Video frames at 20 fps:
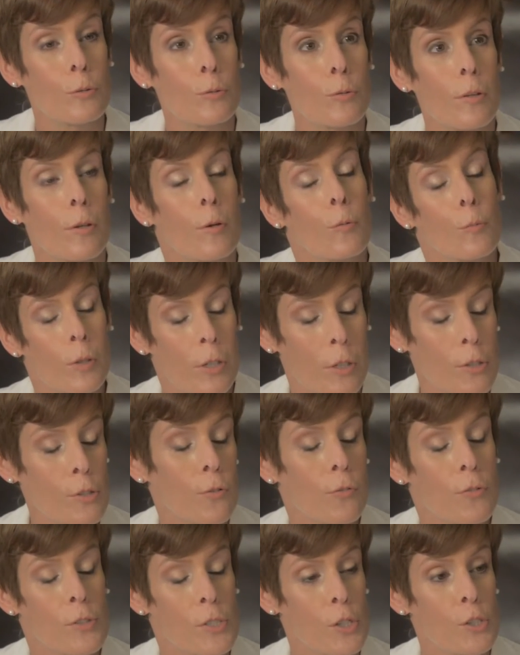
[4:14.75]
that we as
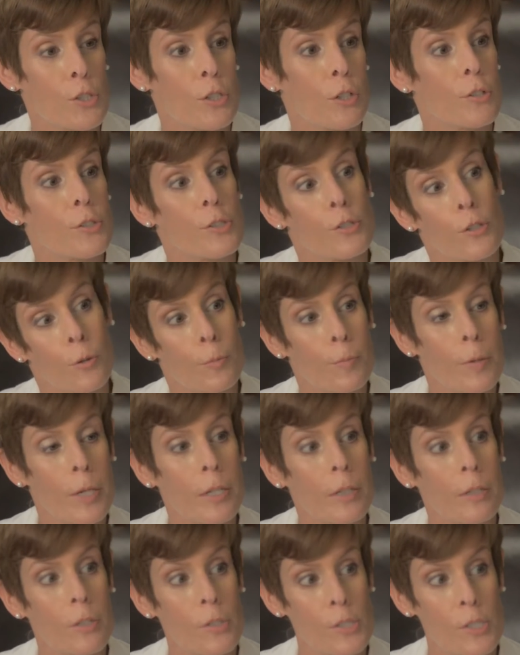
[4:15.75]
physicians don't
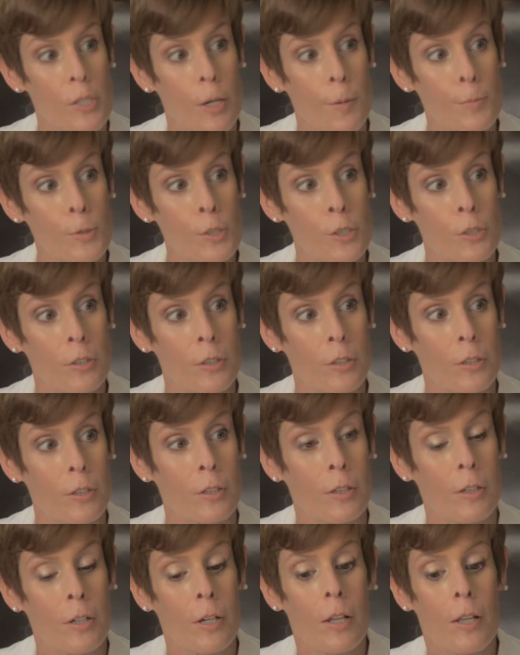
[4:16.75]
make an assumption
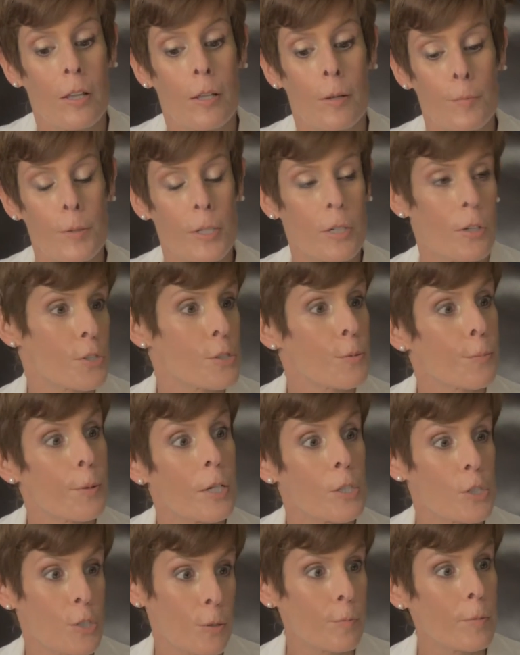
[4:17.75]
that because a
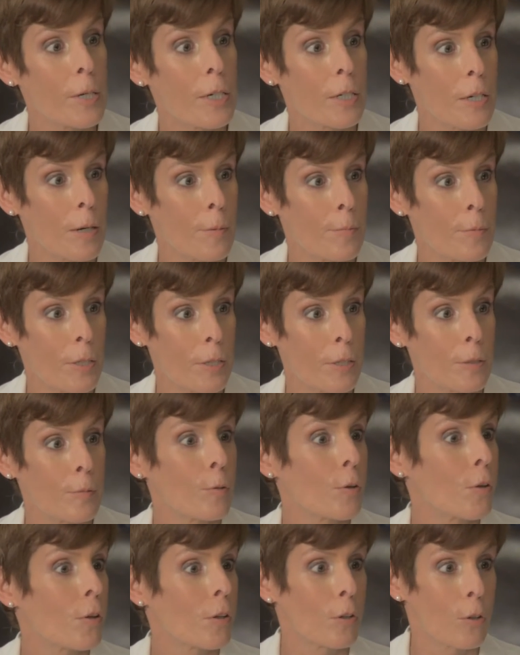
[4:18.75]
patient may come in
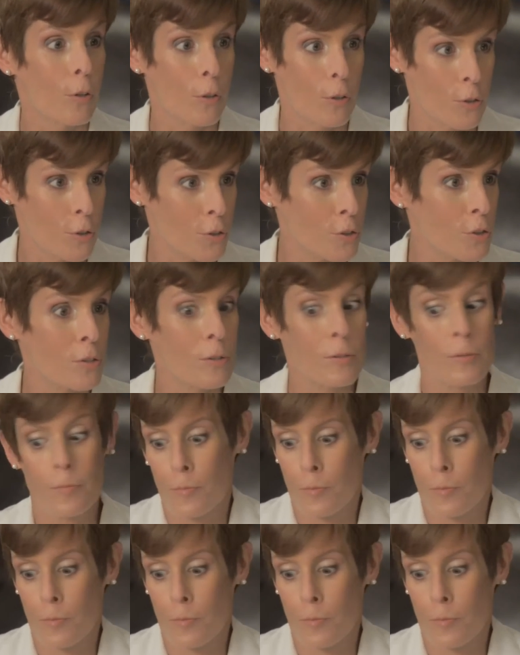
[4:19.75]
with a large